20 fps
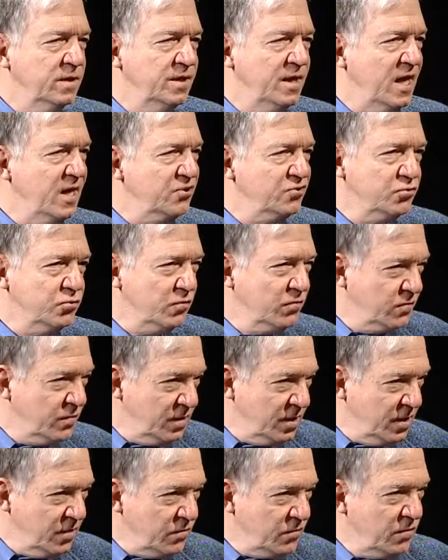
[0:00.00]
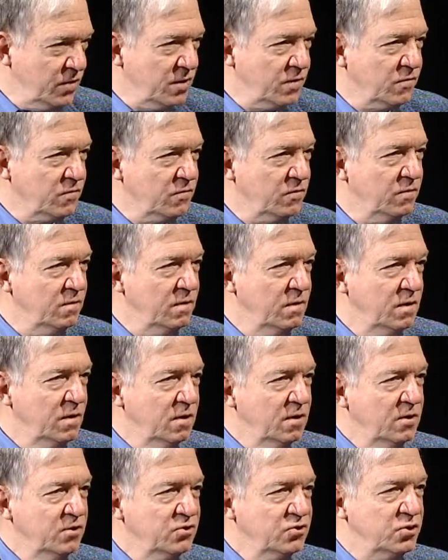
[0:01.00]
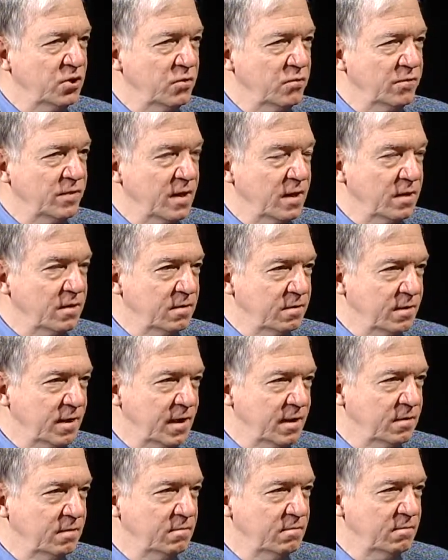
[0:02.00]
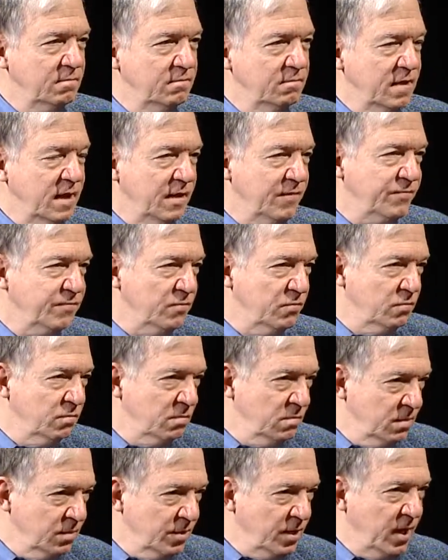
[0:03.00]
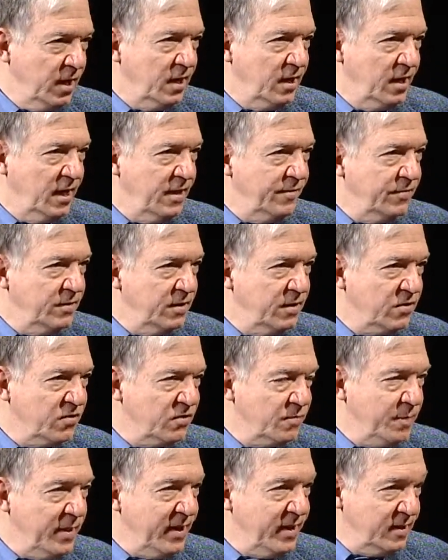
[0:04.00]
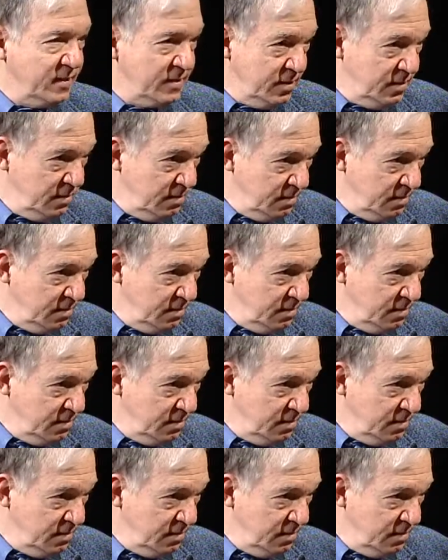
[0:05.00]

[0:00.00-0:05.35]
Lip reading: The national statistics show that after 9/11 it spiked,